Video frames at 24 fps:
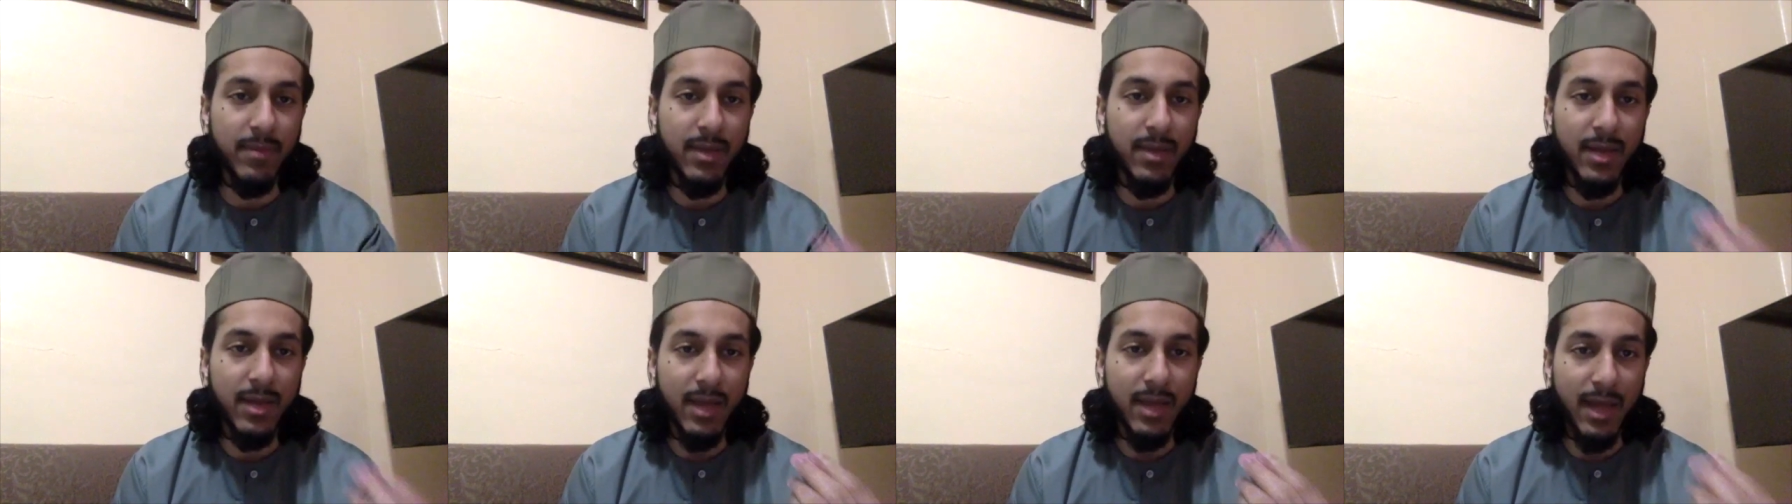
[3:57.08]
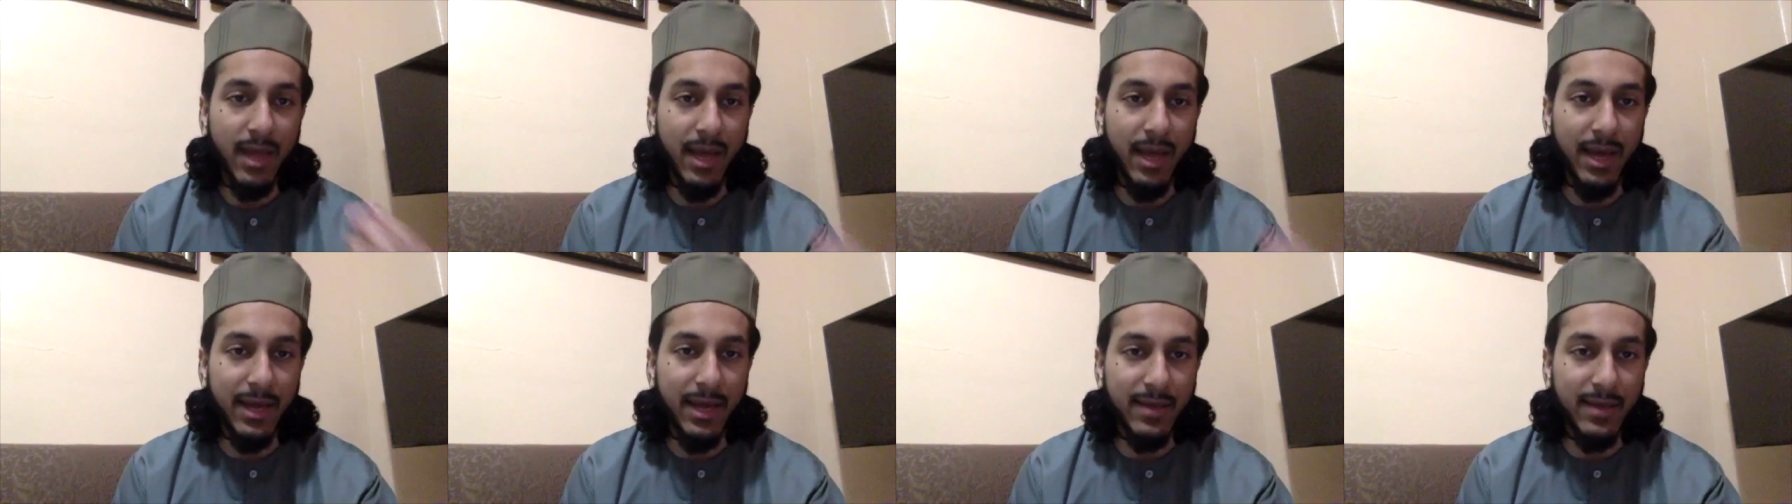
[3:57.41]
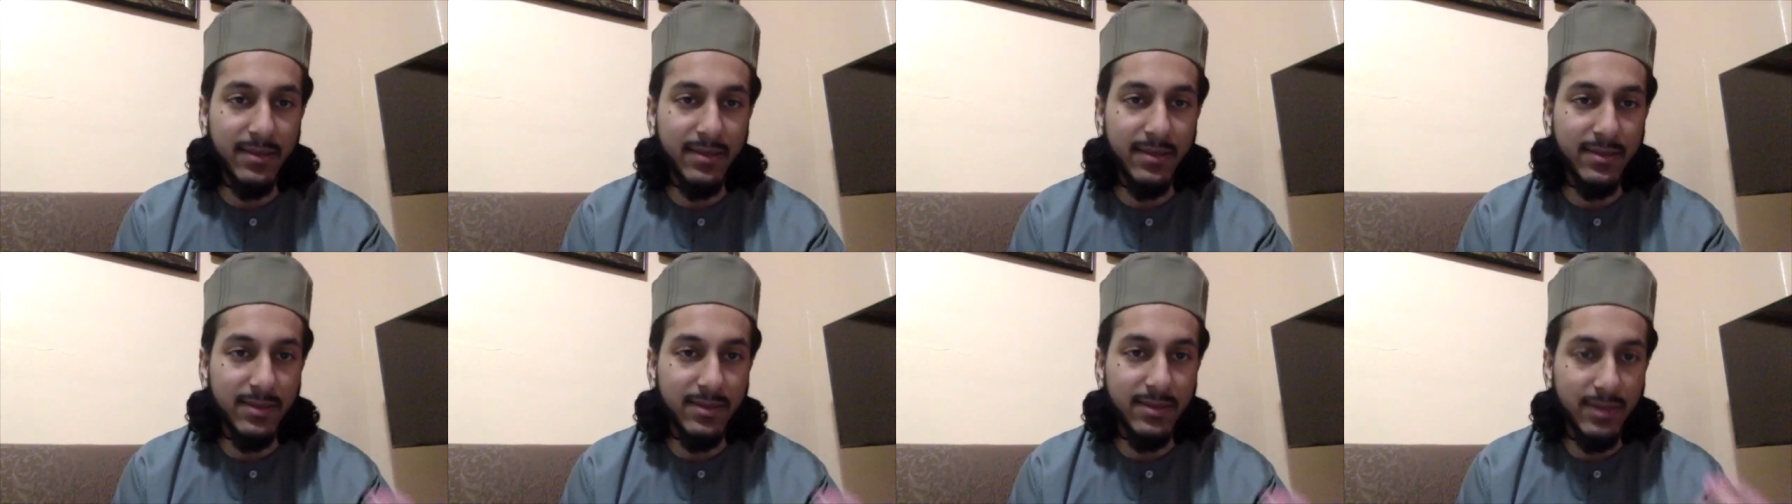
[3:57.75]

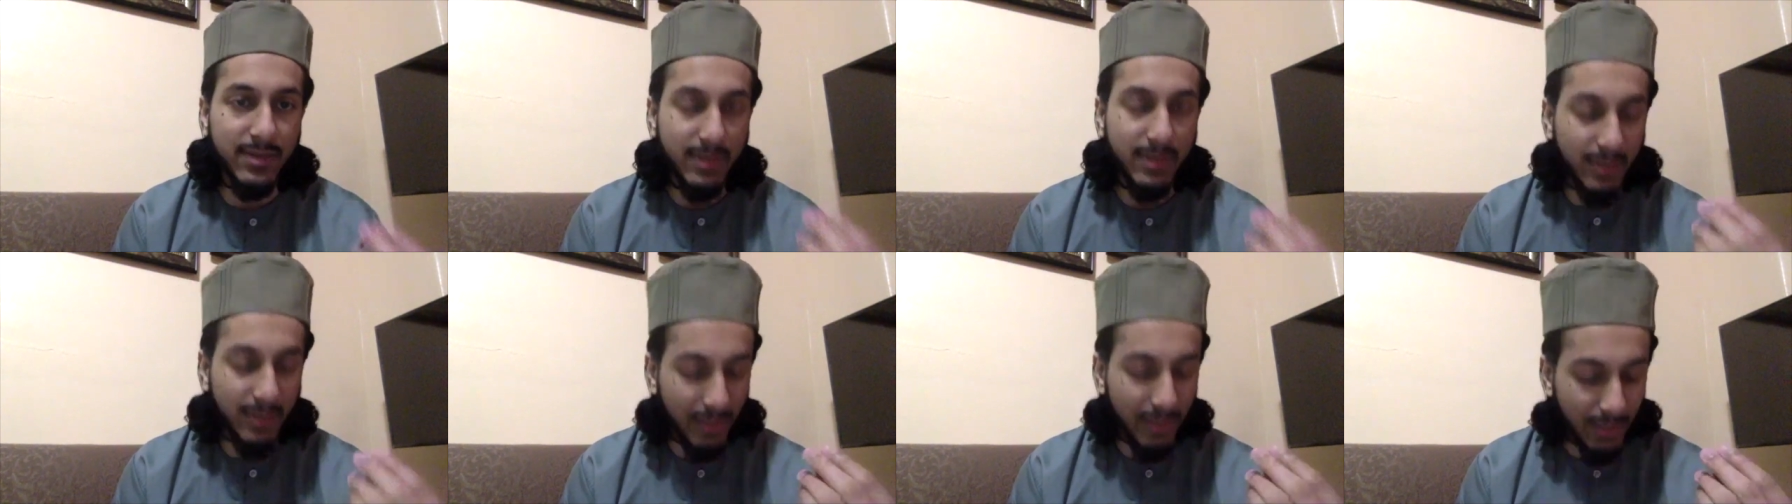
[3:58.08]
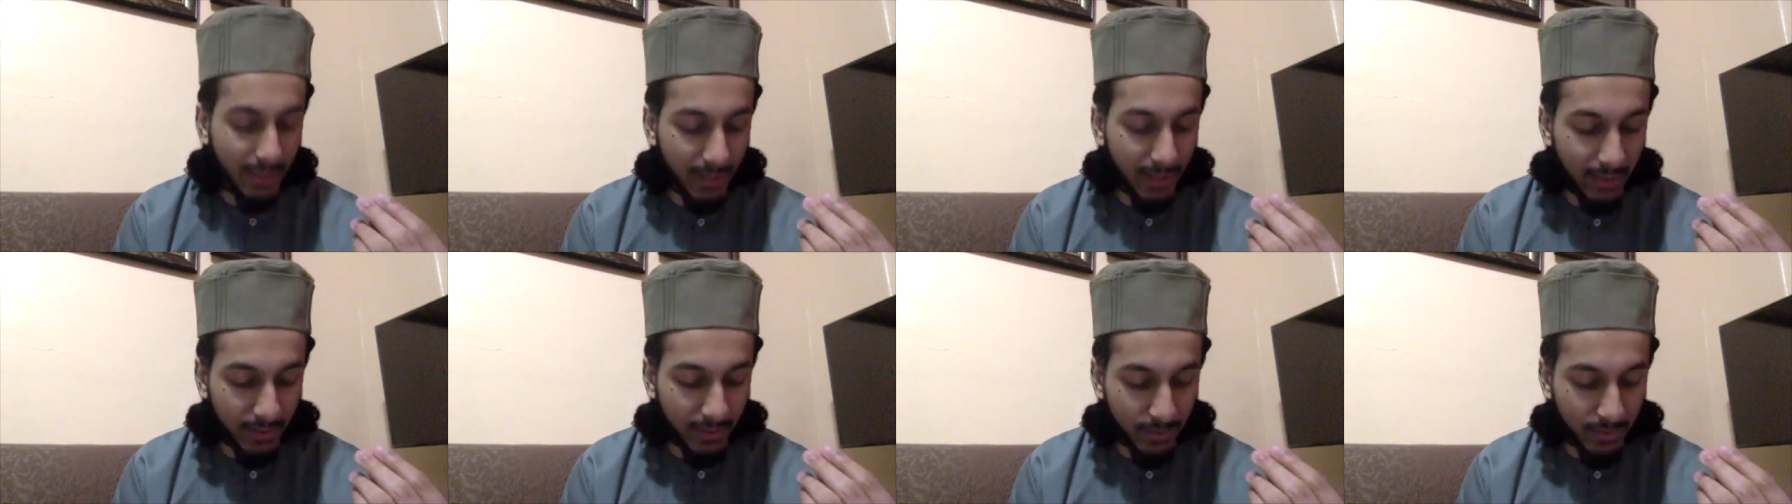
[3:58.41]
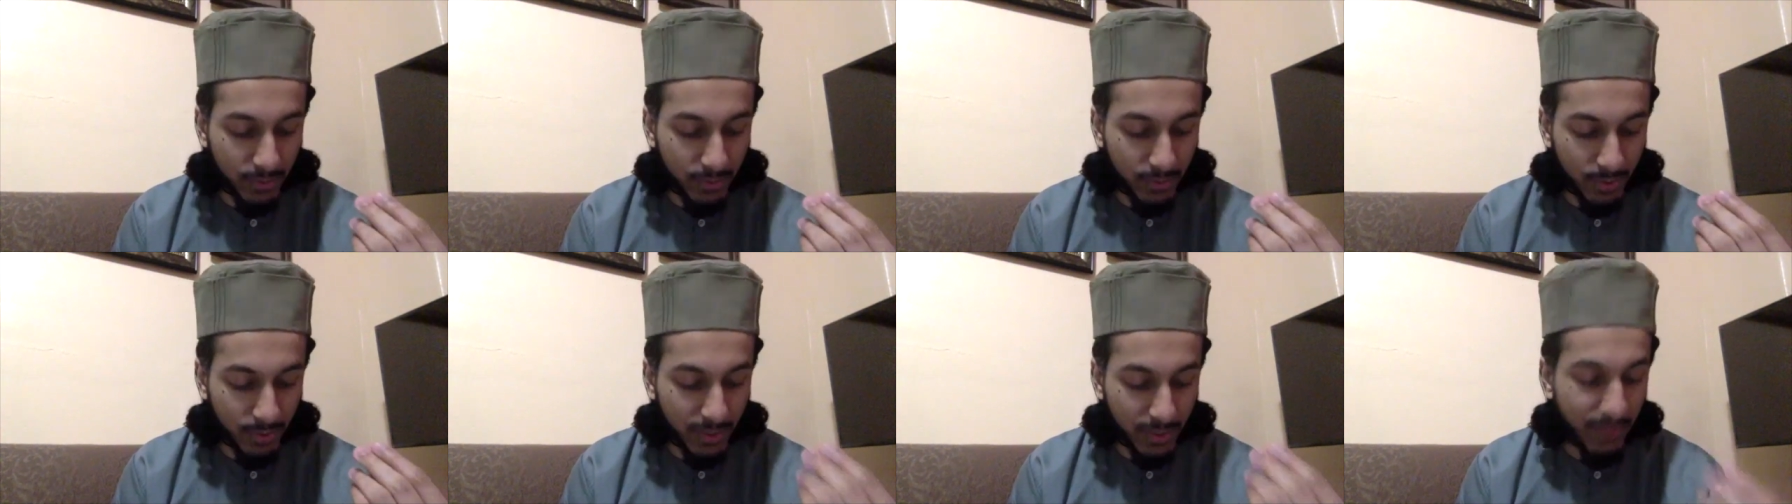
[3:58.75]
as
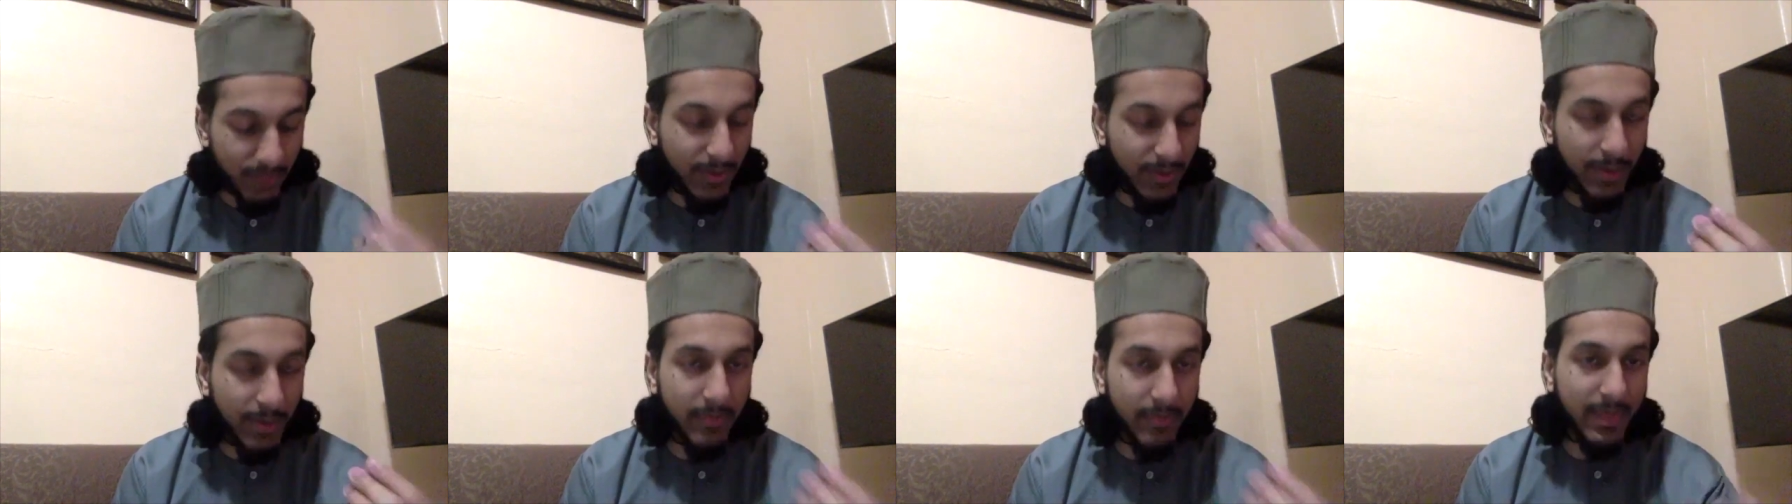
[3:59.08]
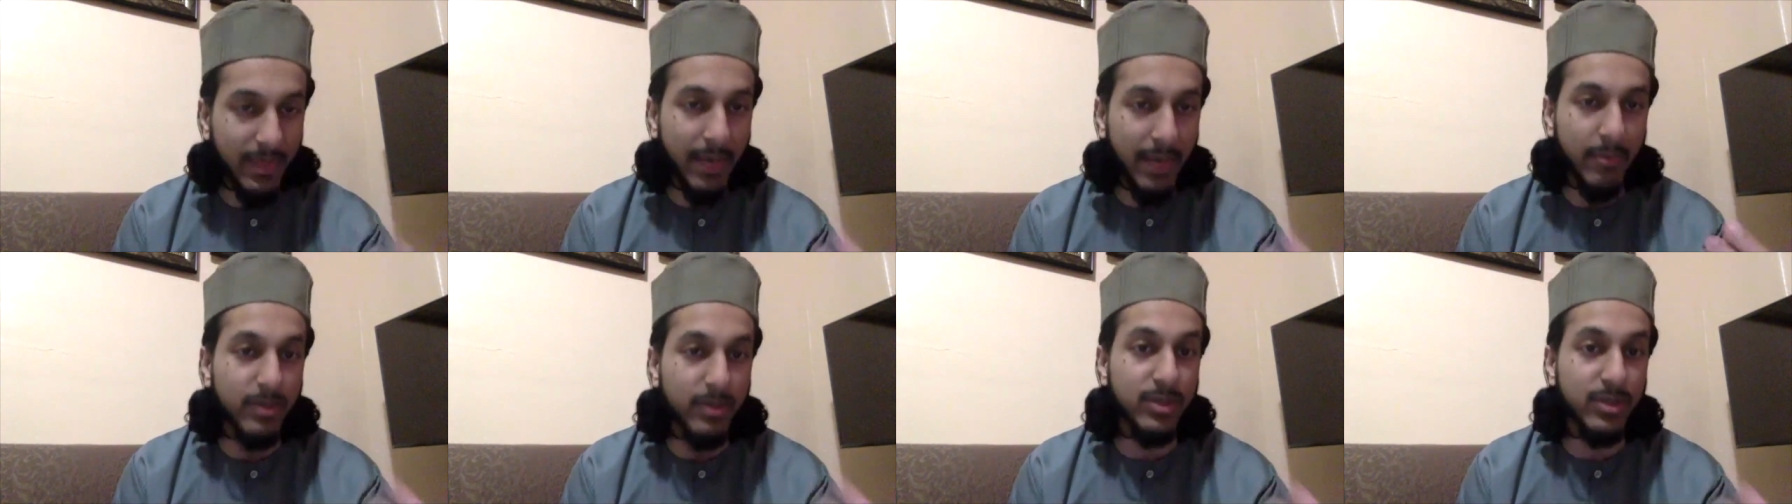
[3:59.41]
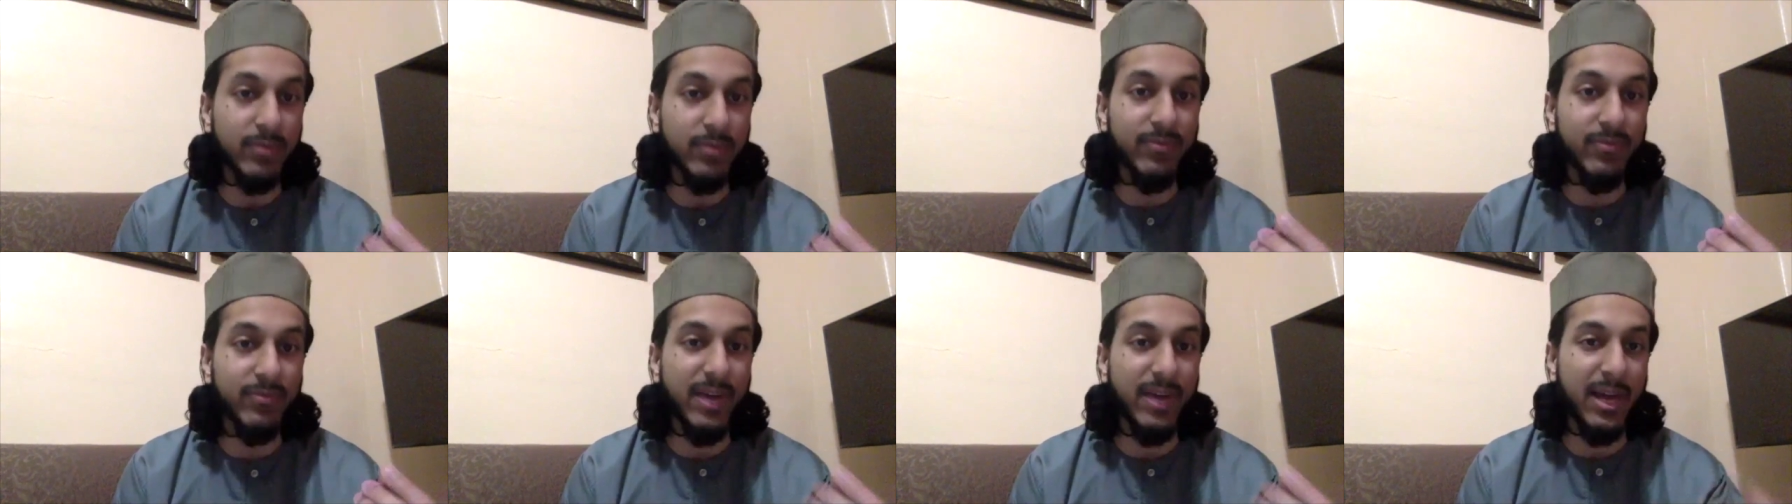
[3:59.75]
to give him that much
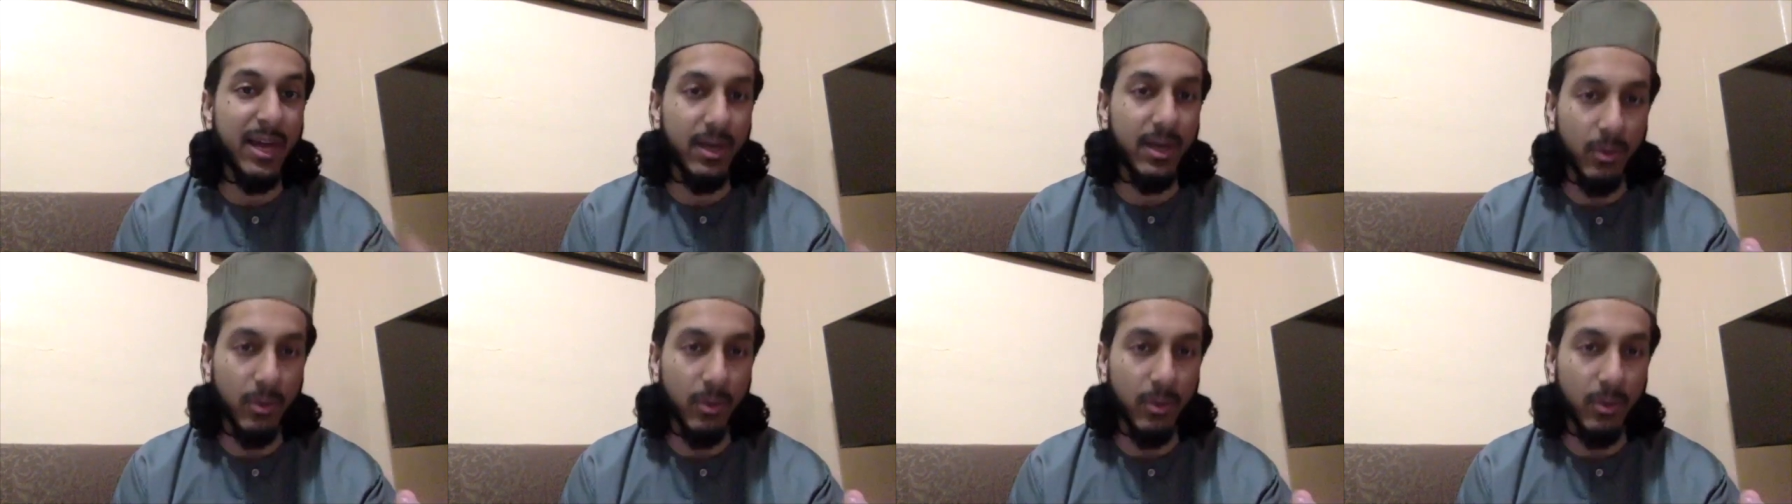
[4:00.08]
value.